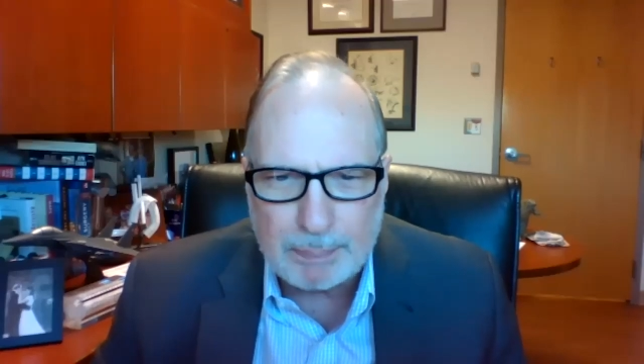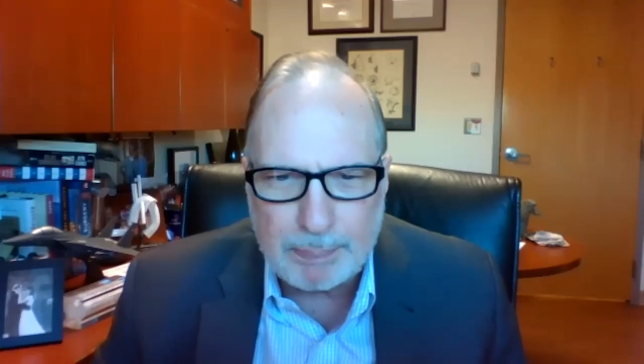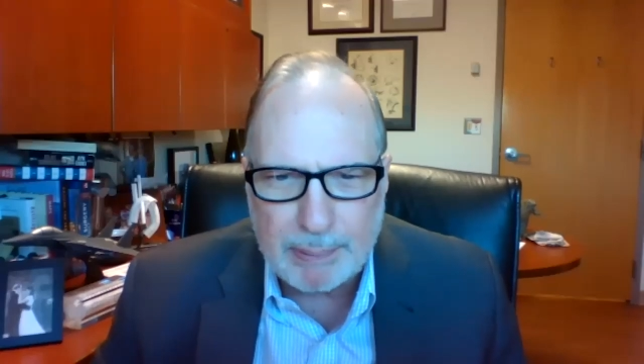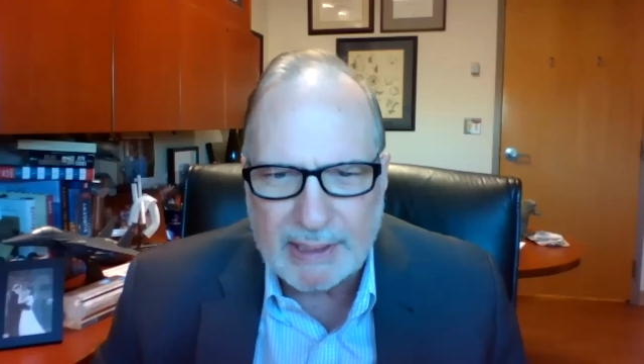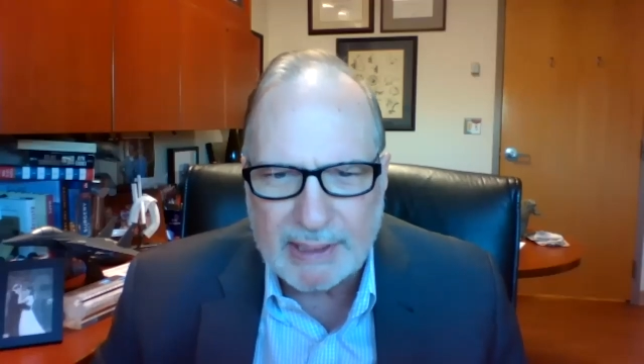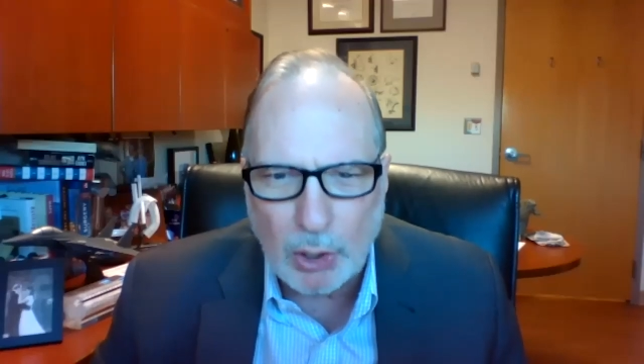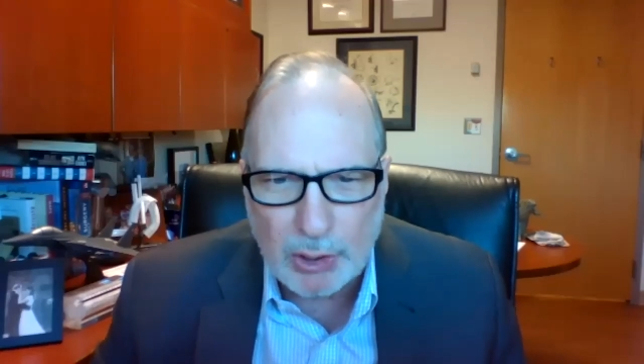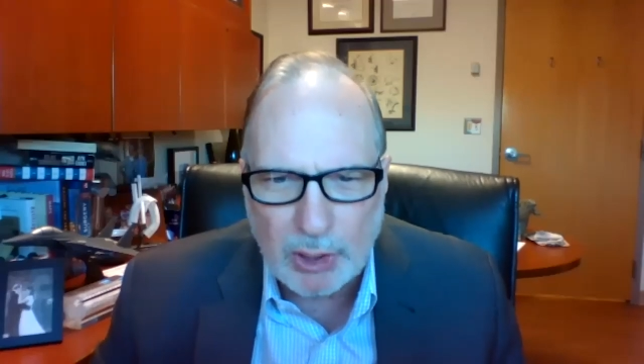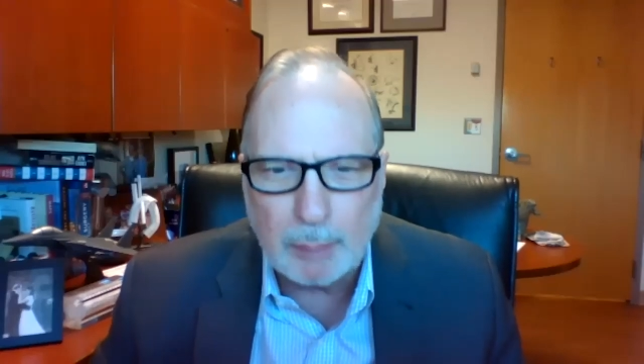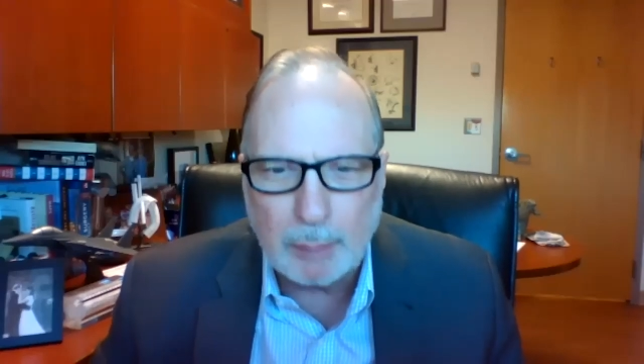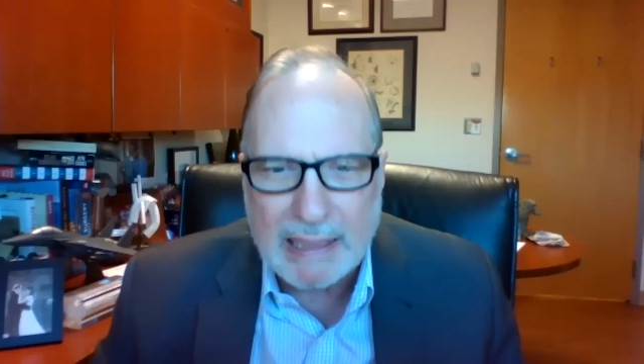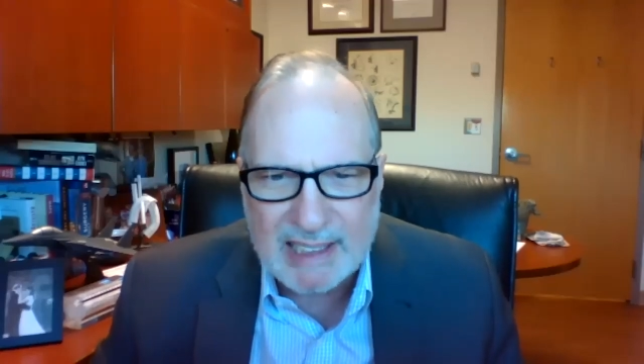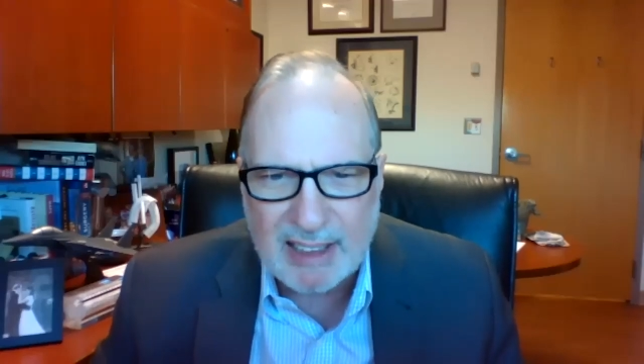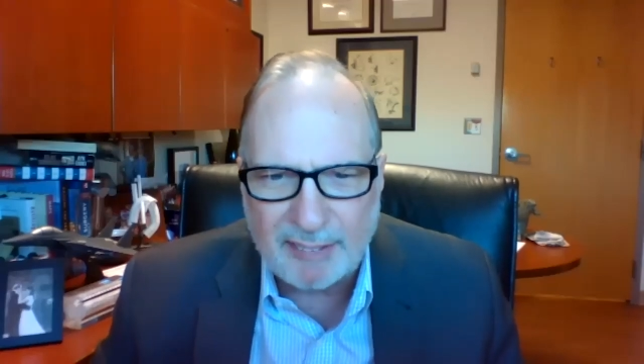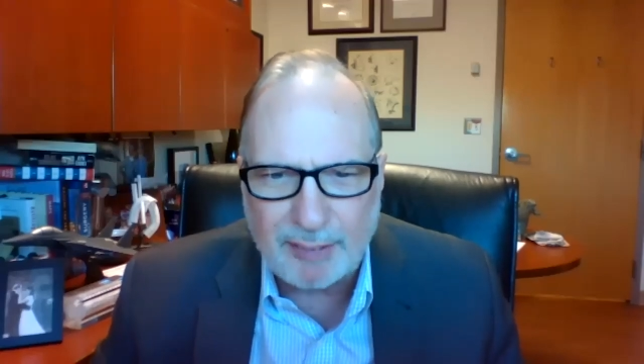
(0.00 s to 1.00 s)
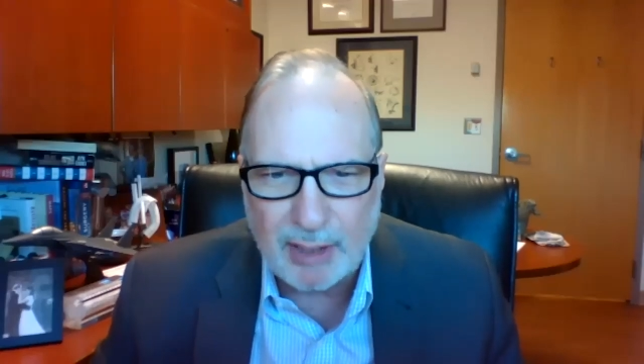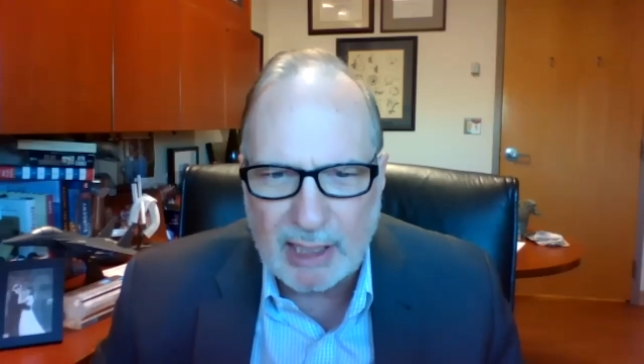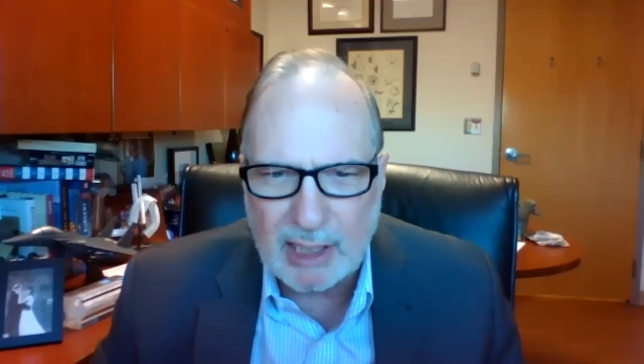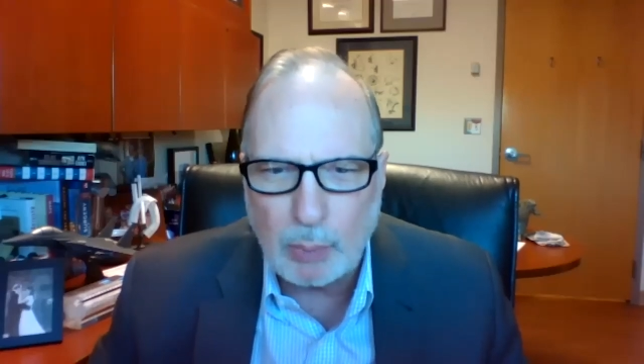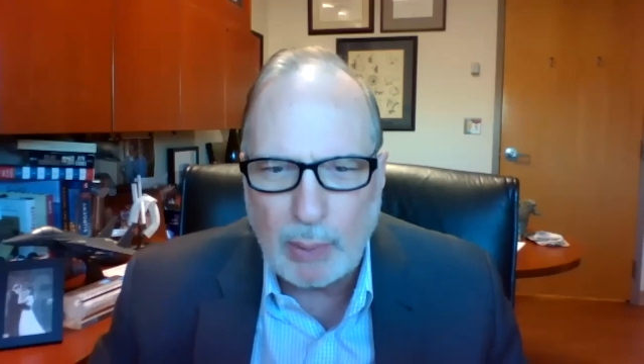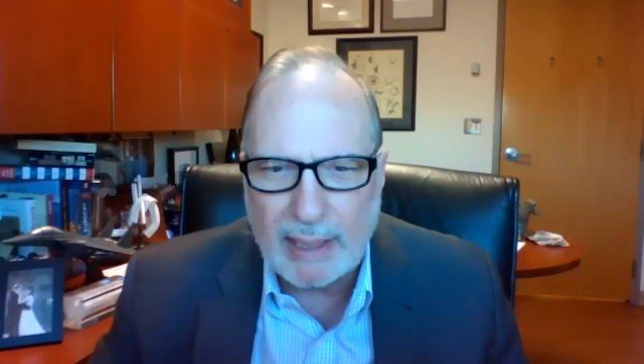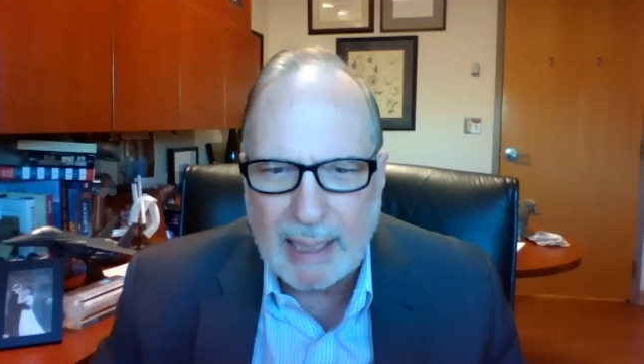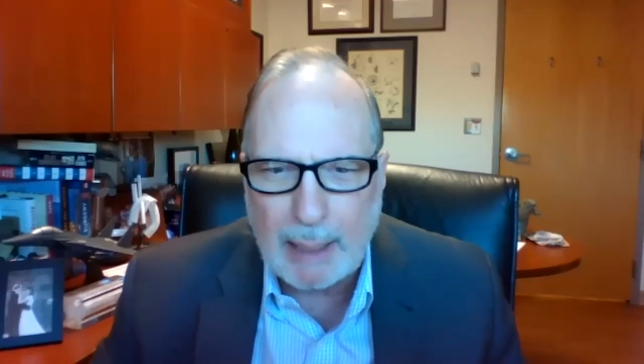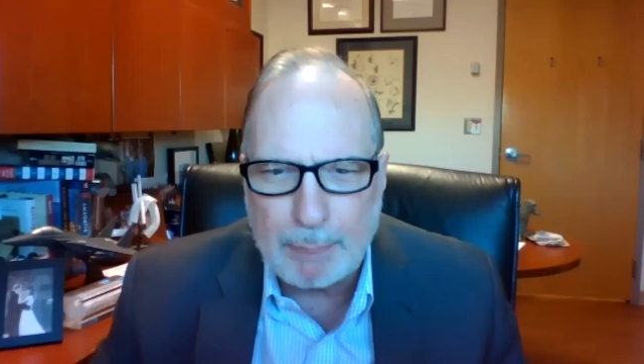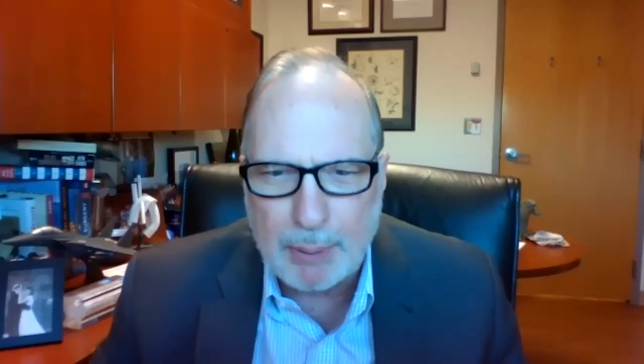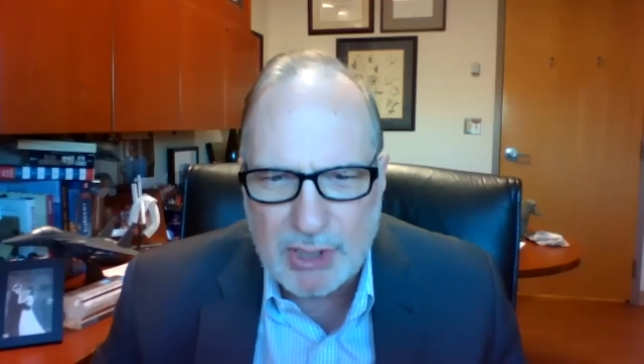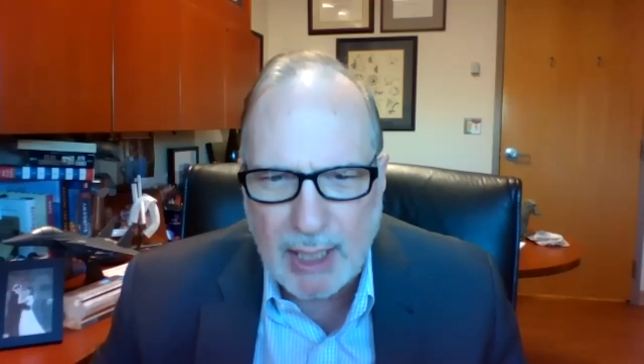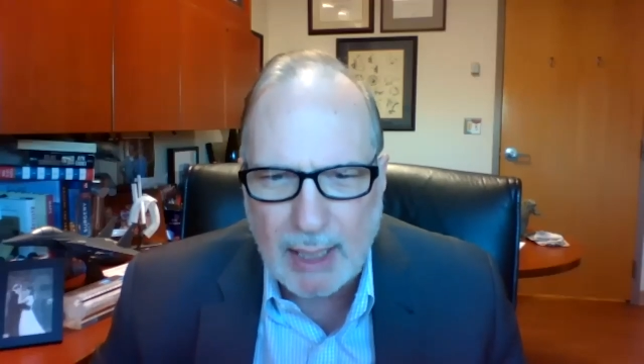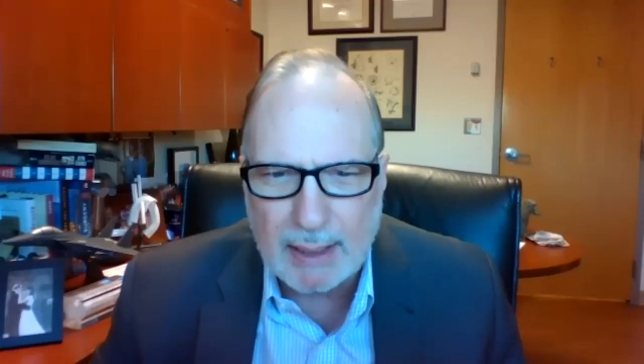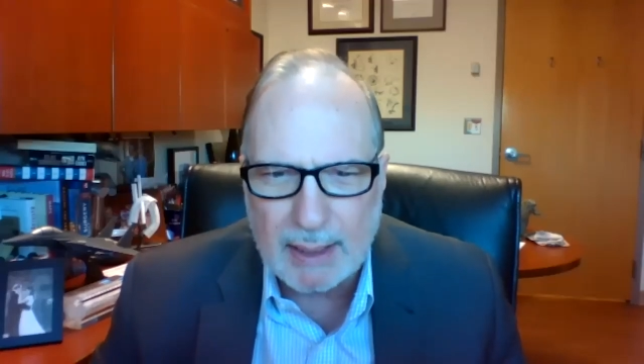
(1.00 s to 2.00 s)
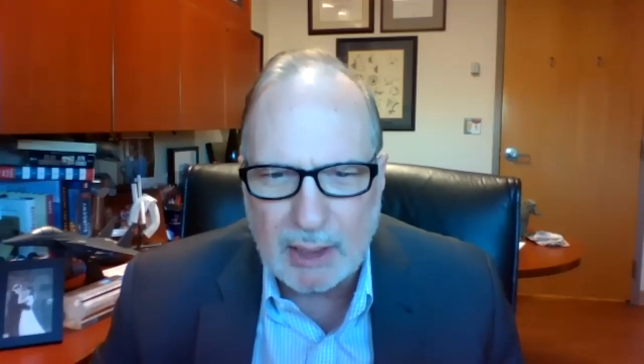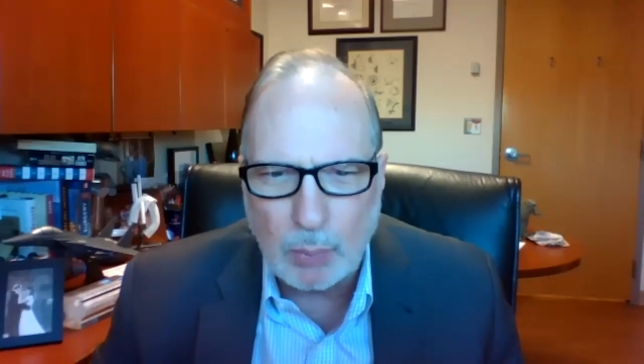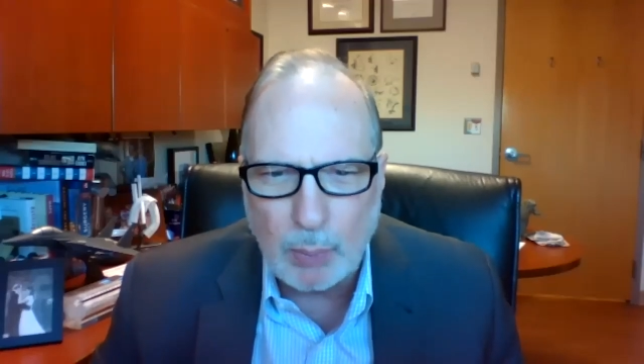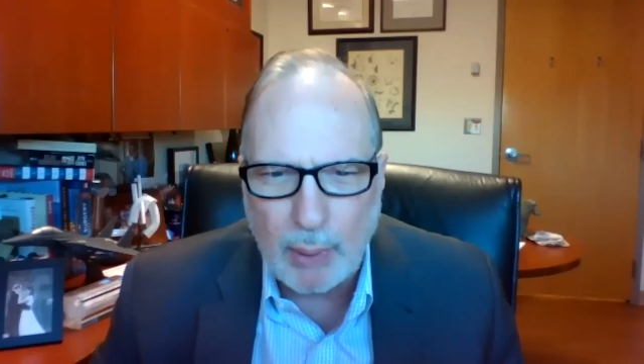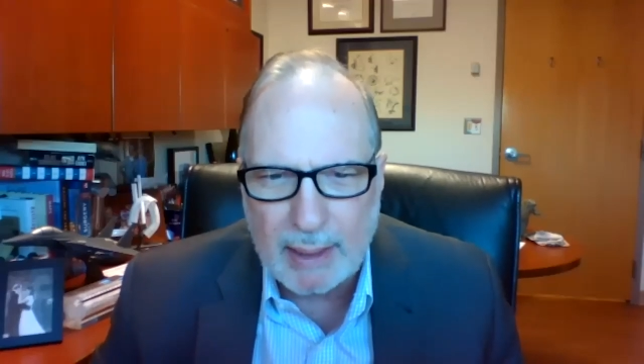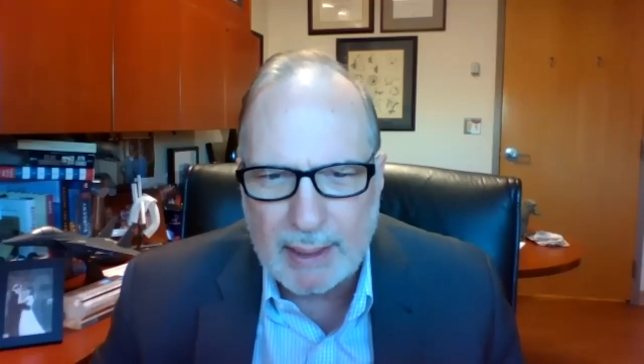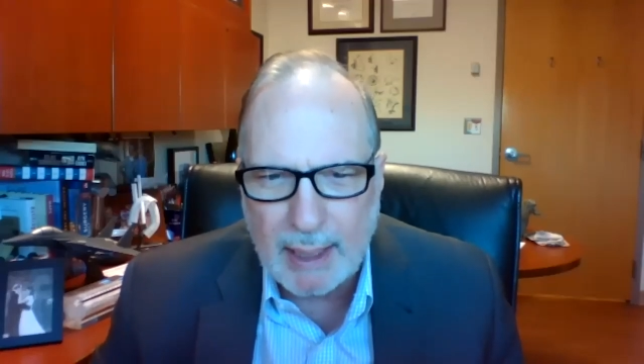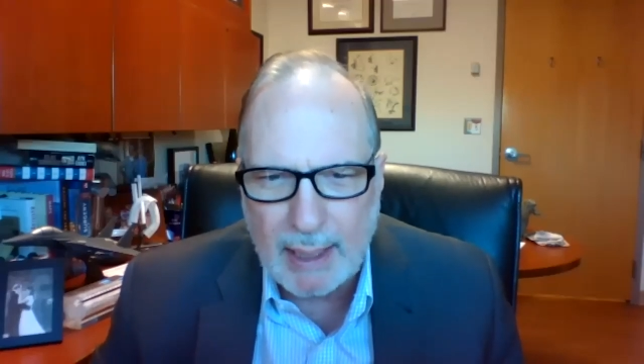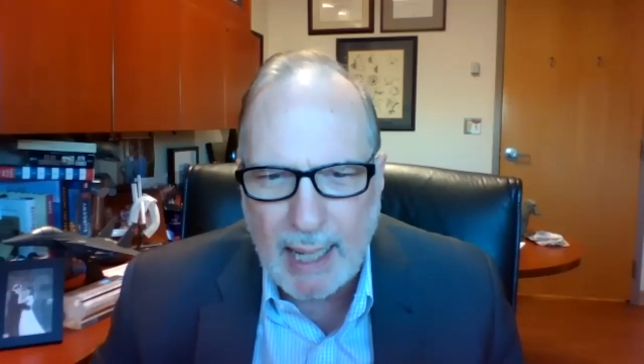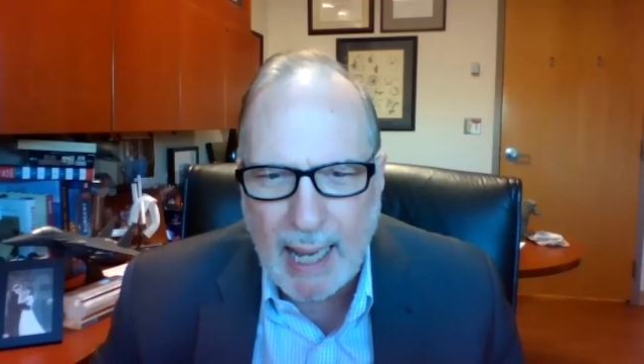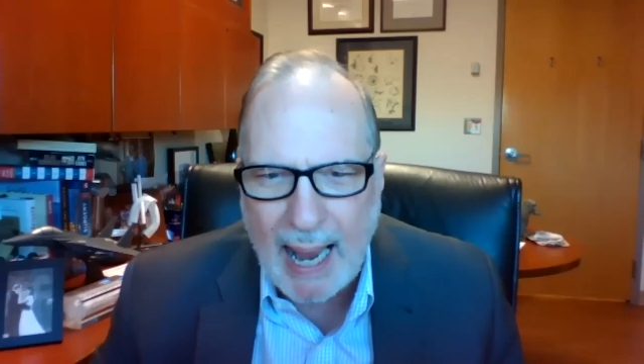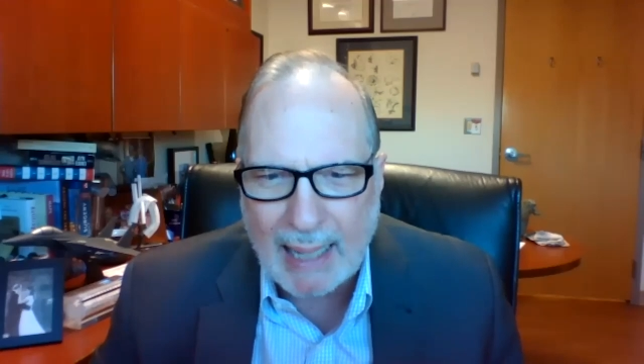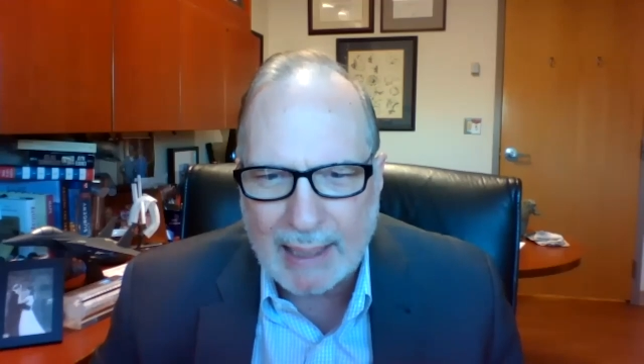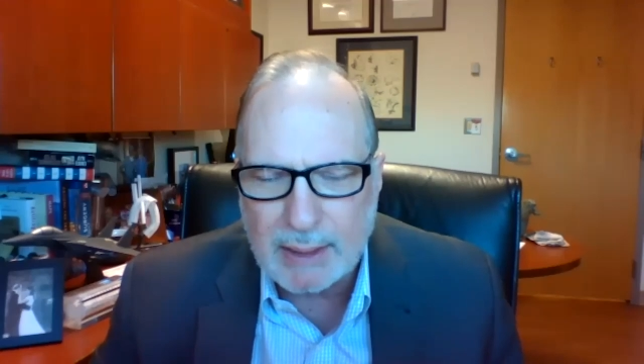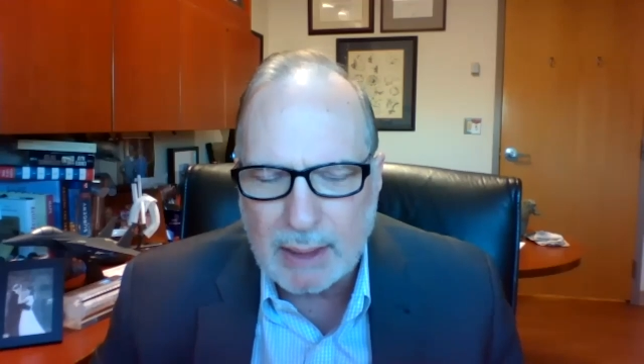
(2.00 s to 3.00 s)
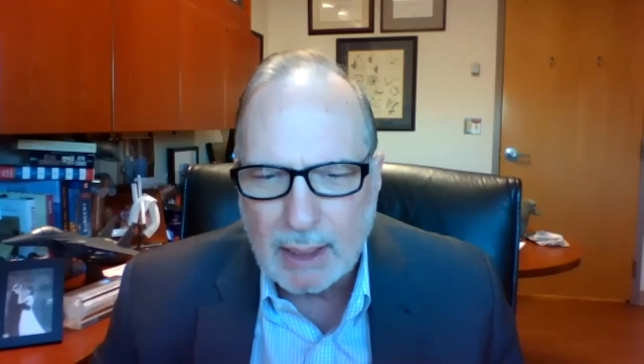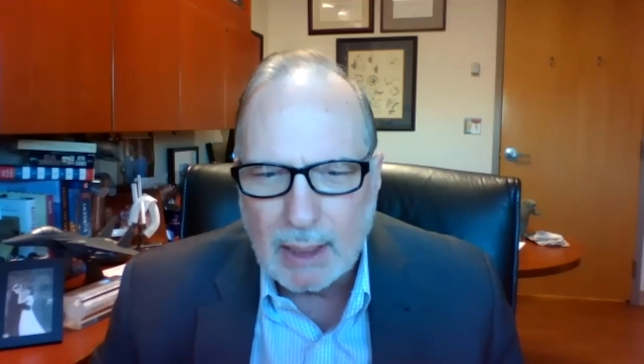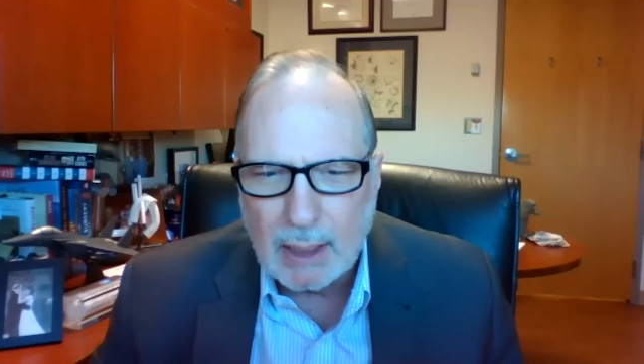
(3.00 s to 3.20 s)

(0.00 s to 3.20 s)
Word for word: but they're a little bit different in the way they present and the way they act.